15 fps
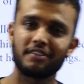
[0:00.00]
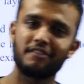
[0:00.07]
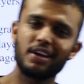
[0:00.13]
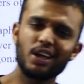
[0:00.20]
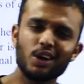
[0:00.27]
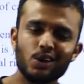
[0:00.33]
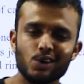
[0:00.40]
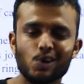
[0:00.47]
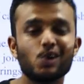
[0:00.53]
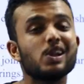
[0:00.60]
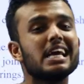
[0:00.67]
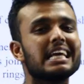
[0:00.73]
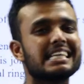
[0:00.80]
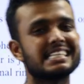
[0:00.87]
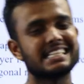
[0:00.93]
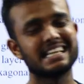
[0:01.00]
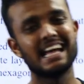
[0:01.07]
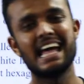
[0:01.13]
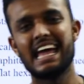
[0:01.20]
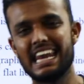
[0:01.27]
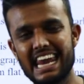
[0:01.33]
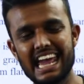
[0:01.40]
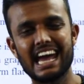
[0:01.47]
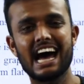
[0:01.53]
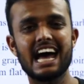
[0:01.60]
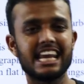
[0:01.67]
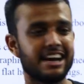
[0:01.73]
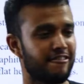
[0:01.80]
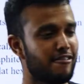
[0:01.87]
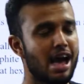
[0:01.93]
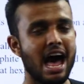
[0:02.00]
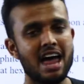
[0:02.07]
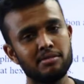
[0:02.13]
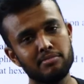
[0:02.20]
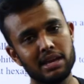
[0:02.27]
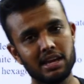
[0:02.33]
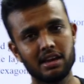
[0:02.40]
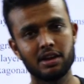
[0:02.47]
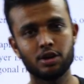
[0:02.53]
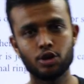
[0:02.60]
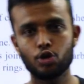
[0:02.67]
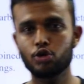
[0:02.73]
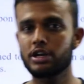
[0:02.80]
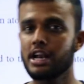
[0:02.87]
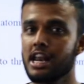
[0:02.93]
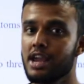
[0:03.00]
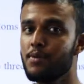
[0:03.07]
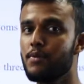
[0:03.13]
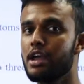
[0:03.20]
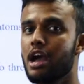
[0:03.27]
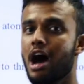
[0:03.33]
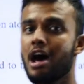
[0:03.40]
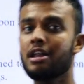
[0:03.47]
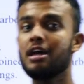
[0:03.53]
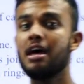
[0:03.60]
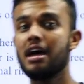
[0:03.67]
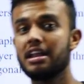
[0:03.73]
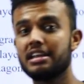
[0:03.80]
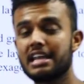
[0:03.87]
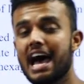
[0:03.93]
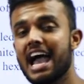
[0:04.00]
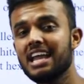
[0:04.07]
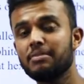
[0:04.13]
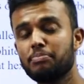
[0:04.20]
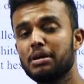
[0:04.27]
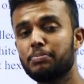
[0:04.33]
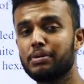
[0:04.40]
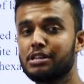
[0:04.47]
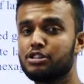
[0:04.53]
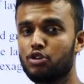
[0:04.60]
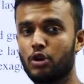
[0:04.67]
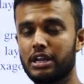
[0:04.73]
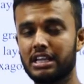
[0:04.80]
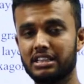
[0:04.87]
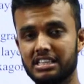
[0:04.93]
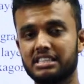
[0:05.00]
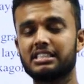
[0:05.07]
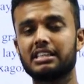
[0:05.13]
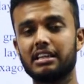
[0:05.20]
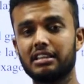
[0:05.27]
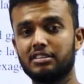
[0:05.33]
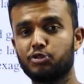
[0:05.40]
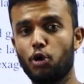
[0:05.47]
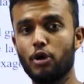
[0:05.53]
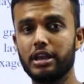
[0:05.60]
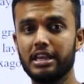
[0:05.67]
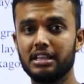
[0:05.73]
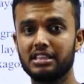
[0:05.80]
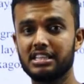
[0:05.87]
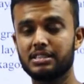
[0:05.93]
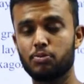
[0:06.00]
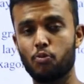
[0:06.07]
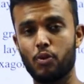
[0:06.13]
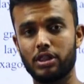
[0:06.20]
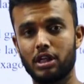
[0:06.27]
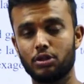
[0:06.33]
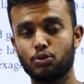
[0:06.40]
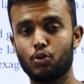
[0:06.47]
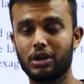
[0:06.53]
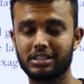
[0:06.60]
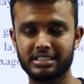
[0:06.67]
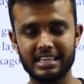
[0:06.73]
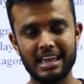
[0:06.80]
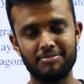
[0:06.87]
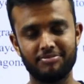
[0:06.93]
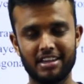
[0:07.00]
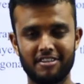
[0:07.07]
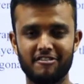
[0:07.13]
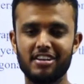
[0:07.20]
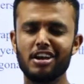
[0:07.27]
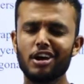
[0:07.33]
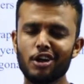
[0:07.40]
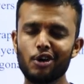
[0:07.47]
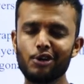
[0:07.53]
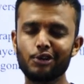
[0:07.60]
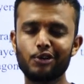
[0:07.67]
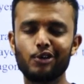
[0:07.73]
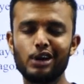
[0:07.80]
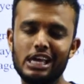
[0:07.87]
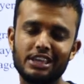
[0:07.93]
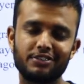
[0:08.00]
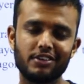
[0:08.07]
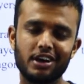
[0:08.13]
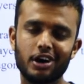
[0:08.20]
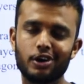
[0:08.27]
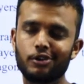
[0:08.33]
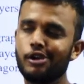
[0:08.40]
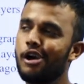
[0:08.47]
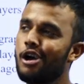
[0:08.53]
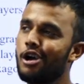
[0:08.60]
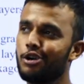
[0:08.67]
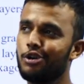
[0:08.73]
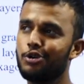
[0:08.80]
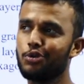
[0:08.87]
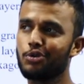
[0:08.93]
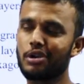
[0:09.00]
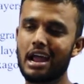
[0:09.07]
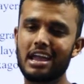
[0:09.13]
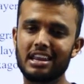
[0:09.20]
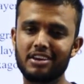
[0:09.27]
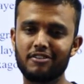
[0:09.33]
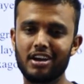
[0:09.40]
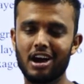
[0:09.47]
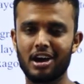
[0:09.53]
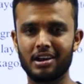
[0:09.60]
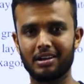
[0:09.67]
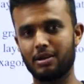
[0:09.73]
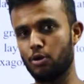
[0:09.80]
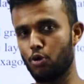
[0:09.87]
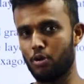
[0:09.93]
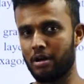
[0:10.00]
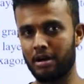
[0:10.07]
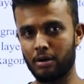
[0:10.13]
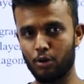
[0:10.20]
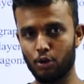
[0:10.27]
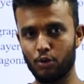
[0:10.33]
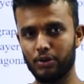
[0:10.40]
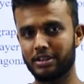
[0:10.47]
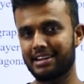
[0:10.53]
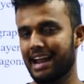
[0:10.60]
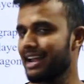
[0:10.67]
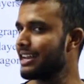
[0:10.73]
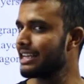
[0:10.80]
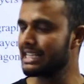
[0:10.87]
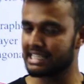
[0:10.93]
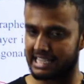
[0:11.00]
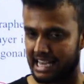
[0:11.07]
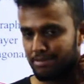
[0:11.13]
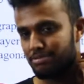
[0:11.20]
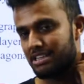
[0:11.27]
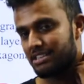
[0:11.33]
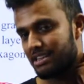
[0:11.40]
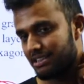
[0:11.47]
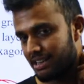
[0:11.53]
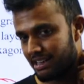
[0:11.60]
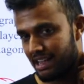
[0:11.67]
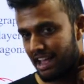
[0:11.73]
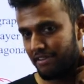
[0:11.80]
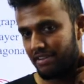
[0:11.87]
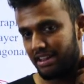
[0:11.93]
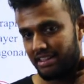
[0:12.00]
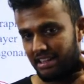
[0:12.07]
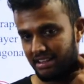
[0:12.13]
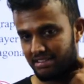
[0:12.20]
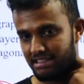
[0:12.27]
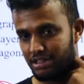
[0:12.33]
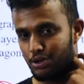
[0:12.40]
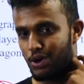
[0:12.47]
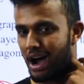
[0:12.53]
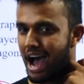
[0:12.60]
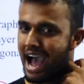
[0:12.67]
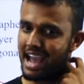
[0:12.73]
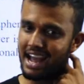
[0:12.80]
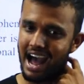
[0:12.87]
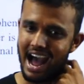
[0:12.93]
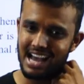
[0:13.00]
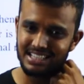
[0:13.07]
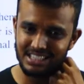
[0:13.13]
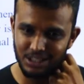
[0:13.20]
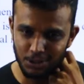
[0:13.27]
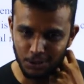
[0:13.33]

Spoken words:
We are all colleagues, Neha, Navya and me. Totally, we are 9 people joining this Vedantu at same time. We are all colleagues, we are do training, we are go with training in same sessions and everything. Sidhu, hi